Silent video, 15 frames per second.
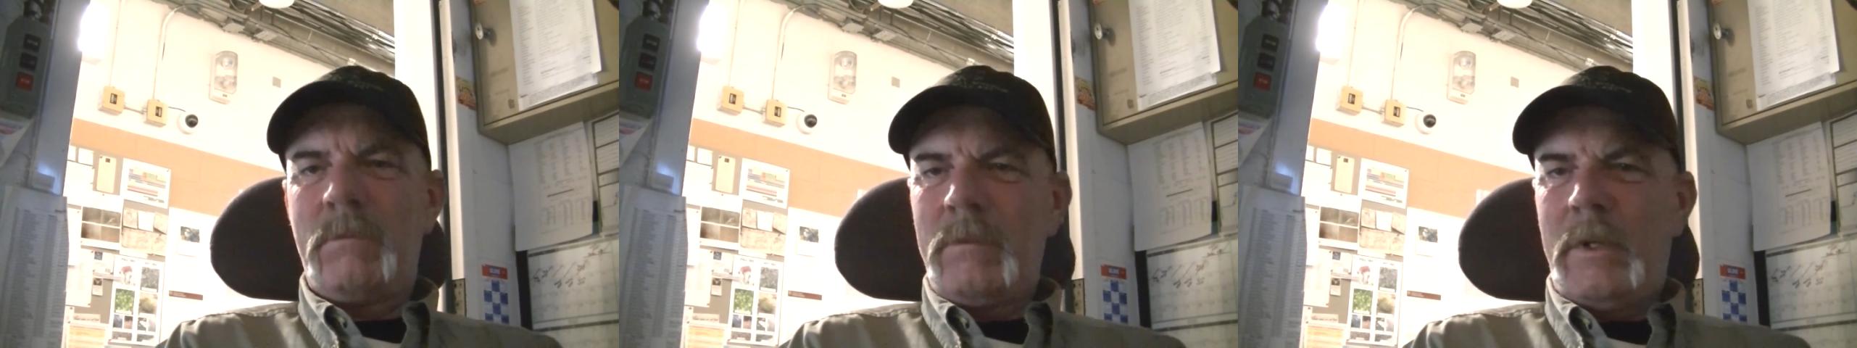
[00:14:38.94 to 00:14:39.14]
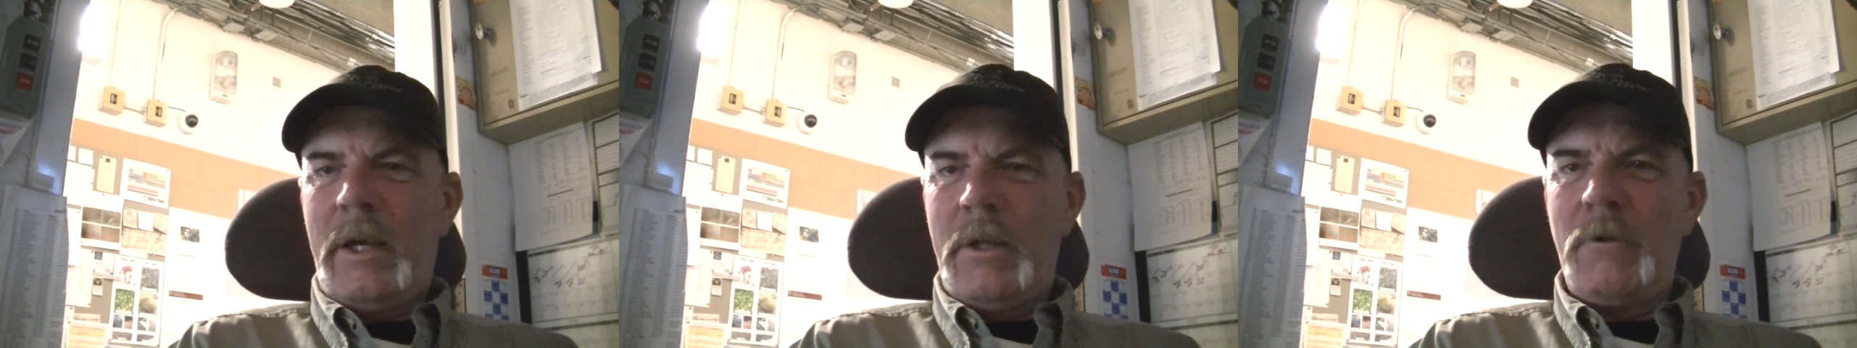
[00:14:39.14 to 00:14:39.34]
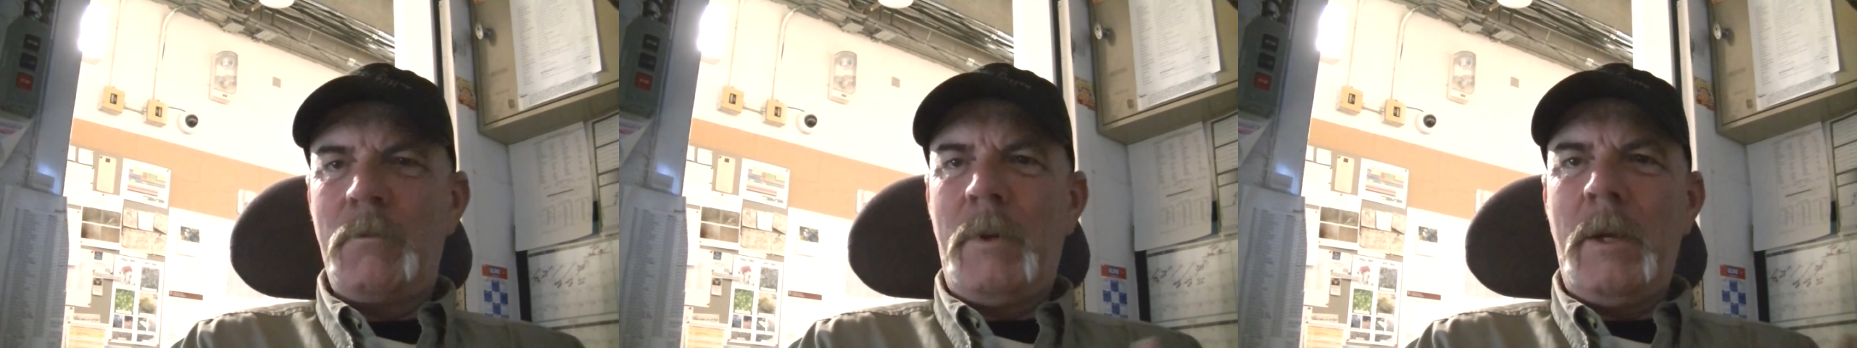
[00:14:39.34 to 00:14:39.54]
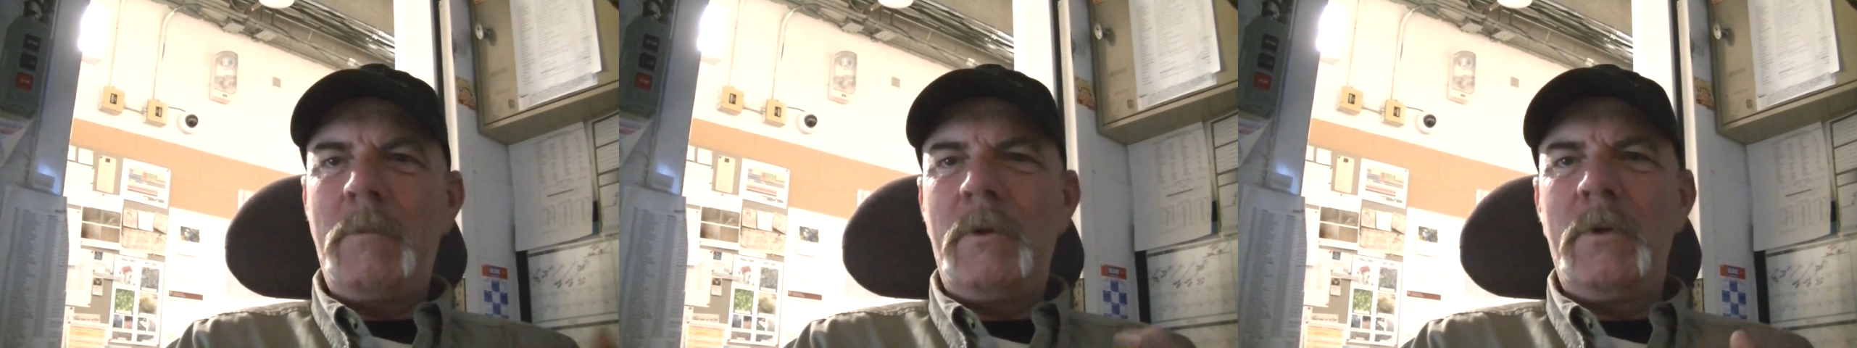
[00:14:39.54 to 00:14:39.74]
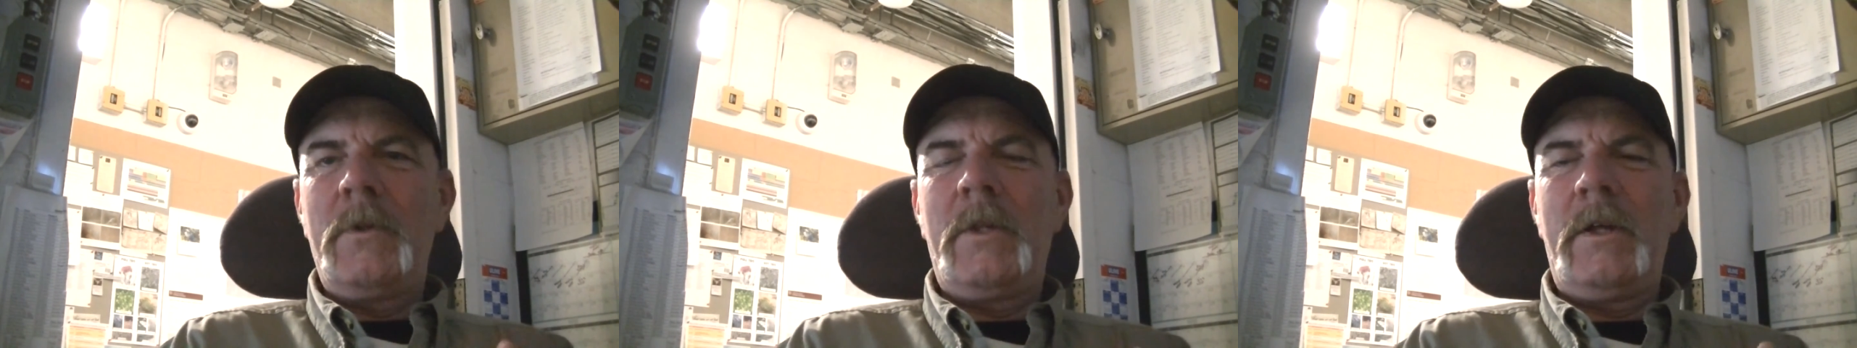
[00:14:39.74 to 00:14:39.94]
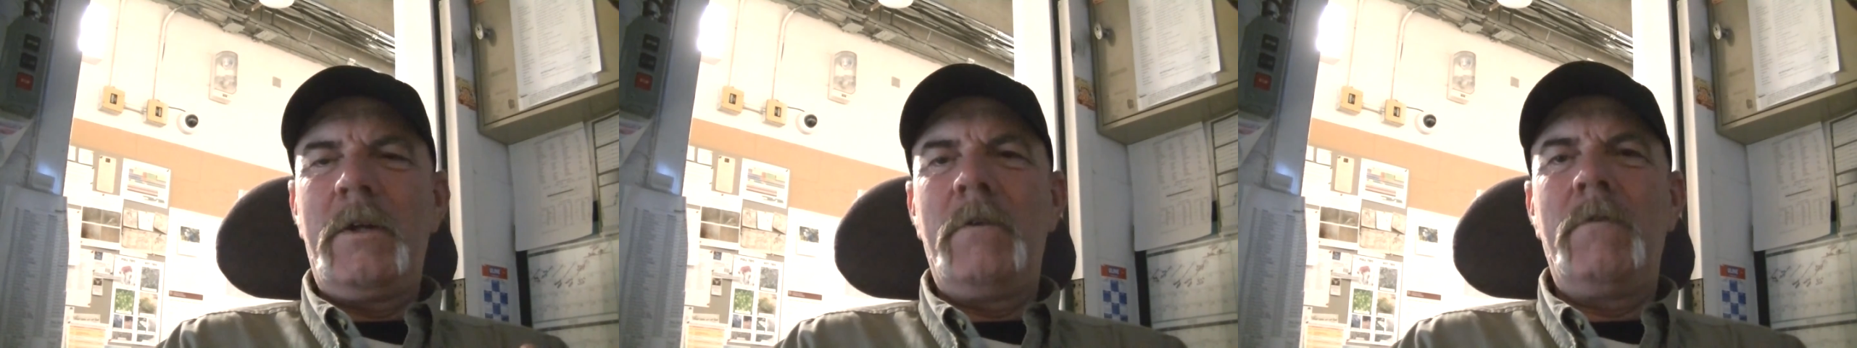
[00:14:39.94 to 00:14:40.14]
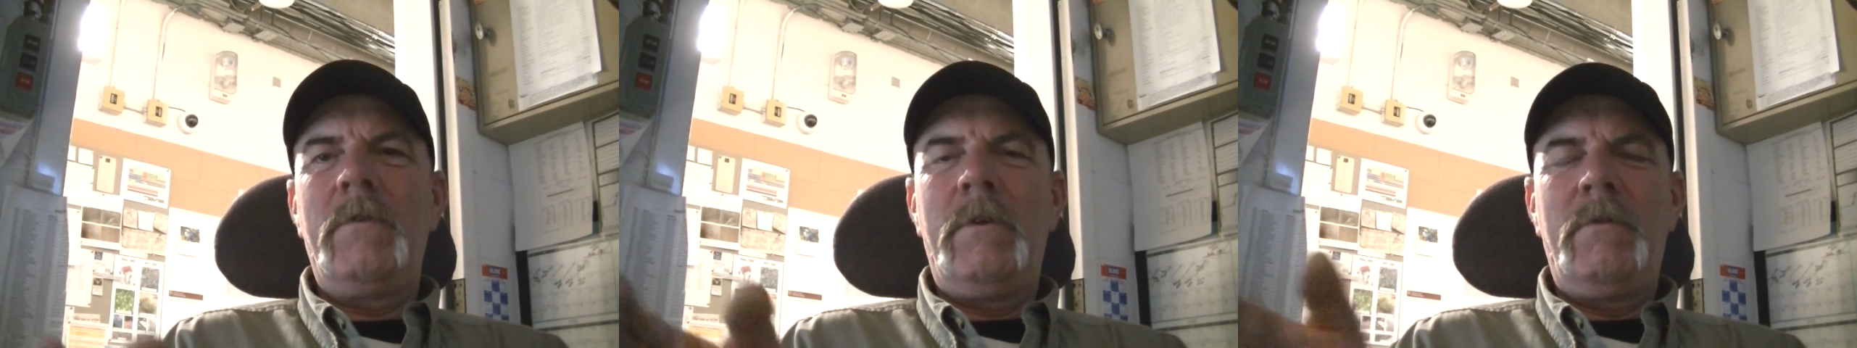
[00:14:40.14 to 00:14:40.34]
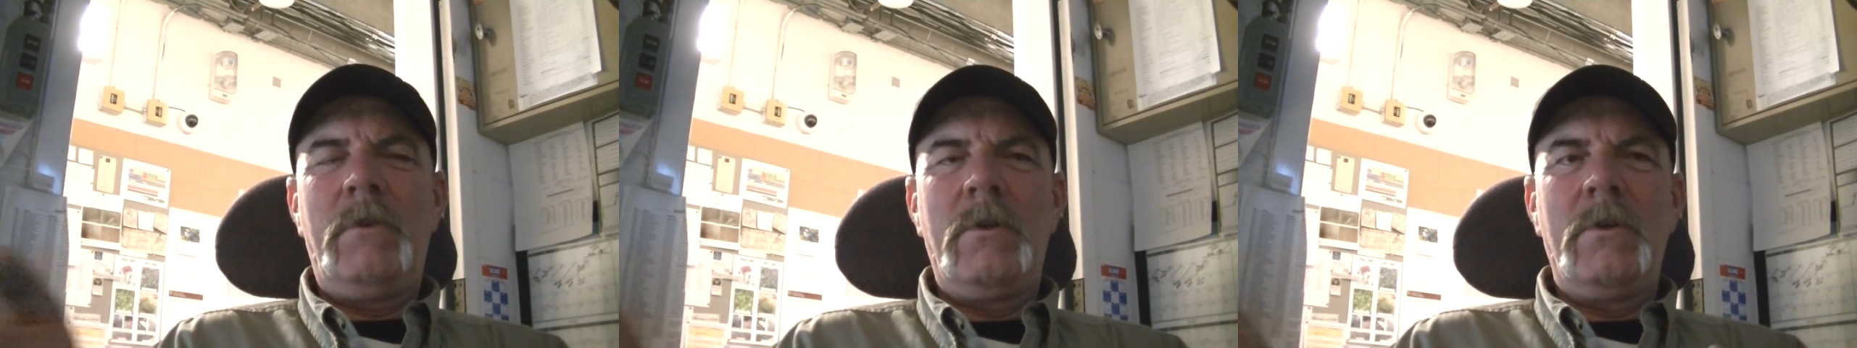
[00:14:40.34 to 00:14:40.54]
Other people that are,
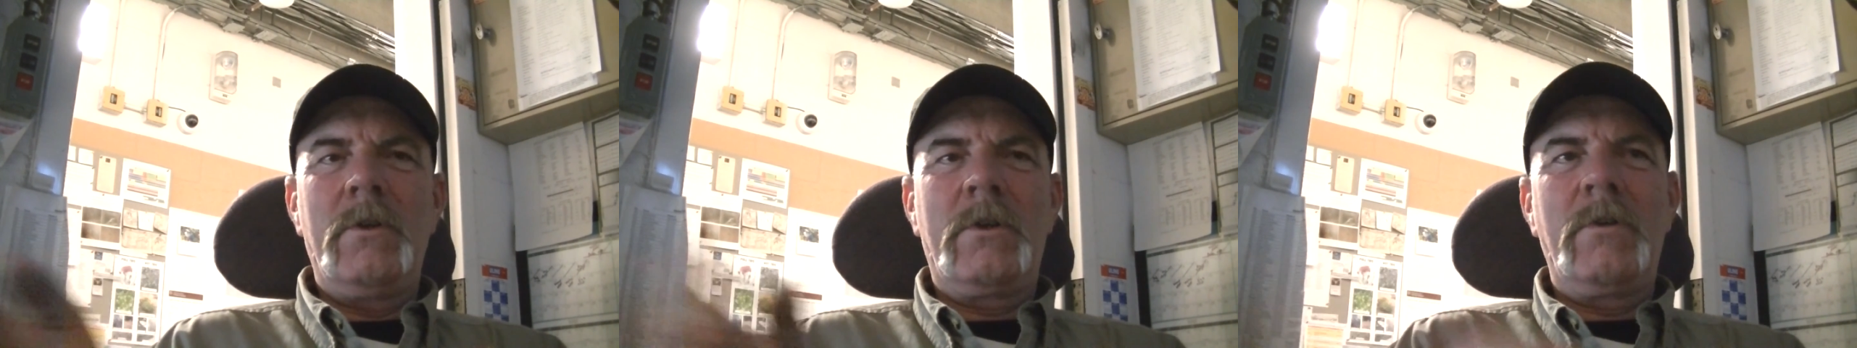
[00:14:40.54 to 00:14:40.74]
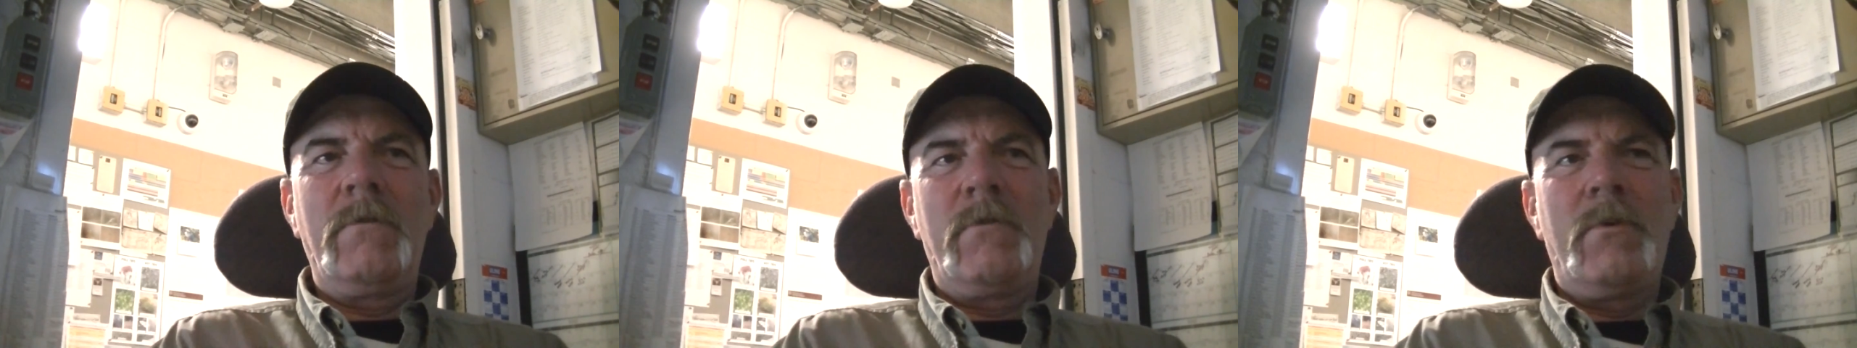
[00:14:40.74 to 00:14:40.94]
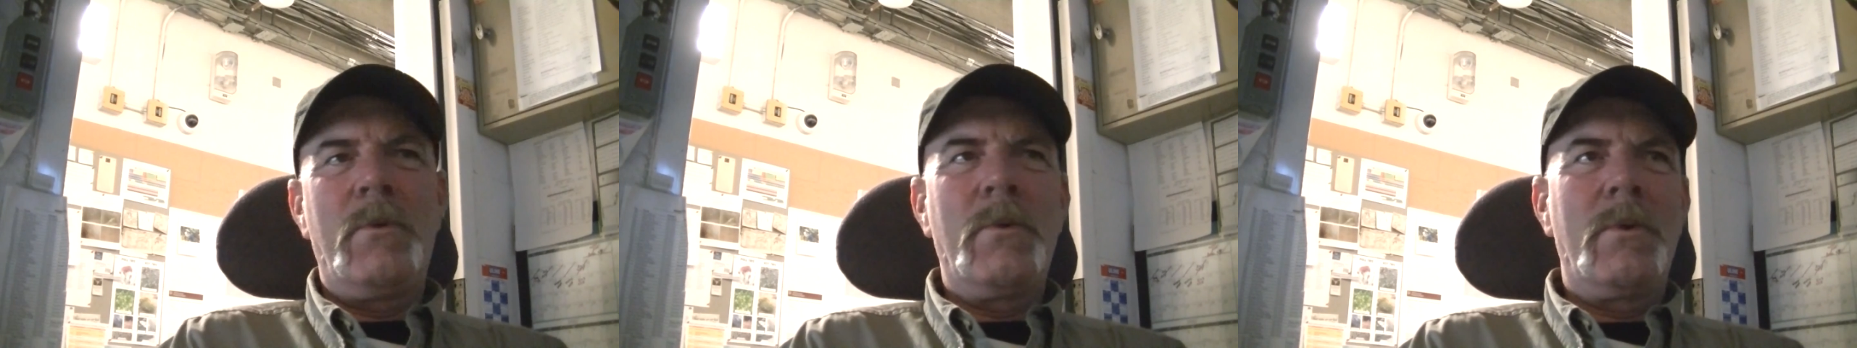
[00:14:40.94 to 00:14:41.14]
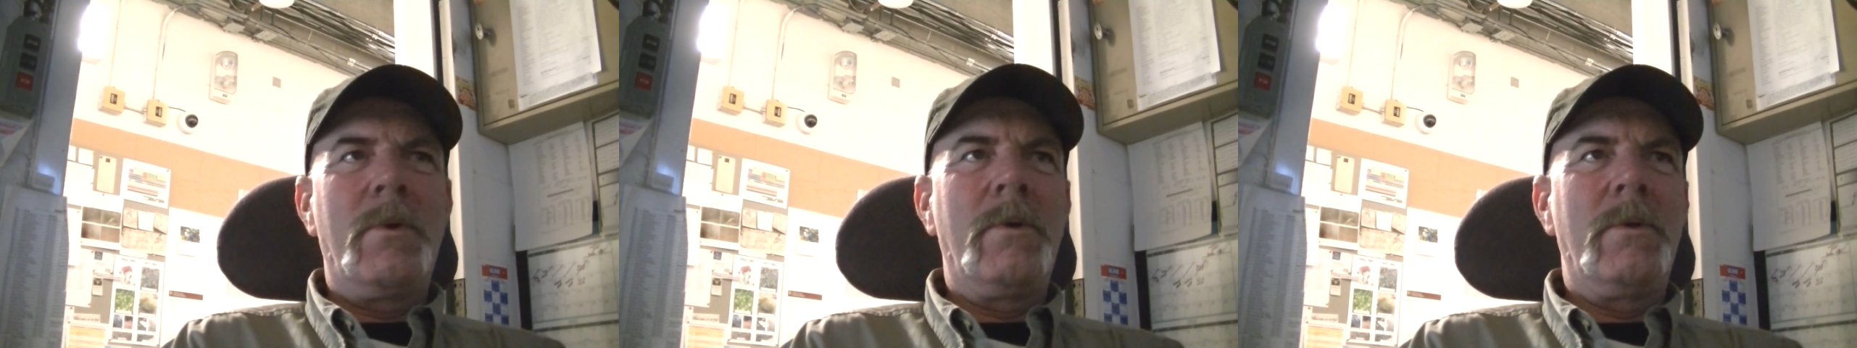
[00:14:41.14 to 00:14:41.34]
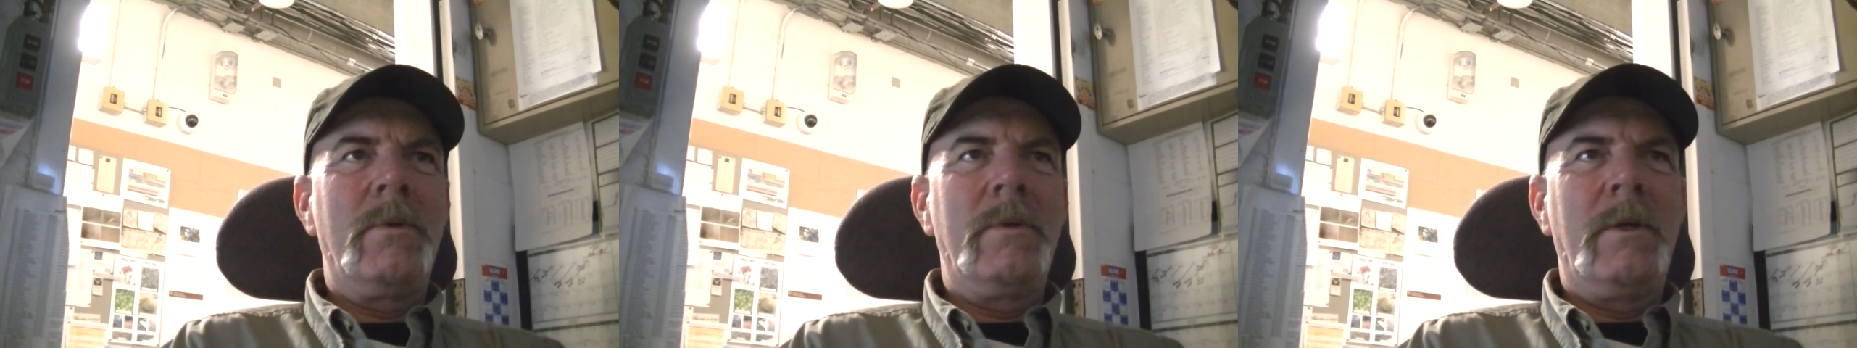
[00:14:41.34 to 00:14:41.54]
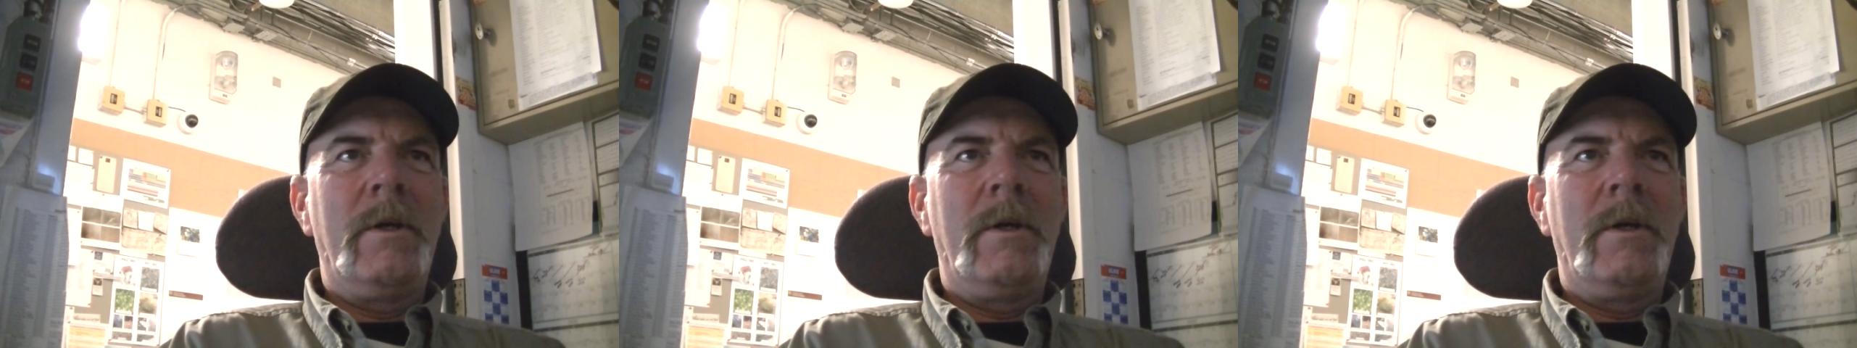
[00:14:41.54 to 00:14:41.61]
if you're looking for